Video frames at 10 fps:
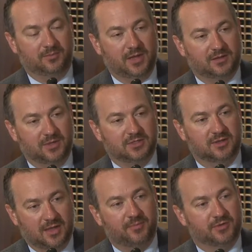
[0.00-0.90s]
I'm not
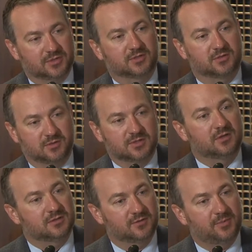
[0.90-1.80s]
diminishing that, but there's also those
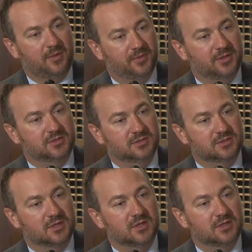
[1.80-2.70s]
underserved
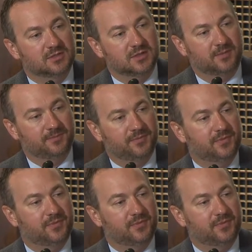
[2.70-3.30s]
populations. So yeah,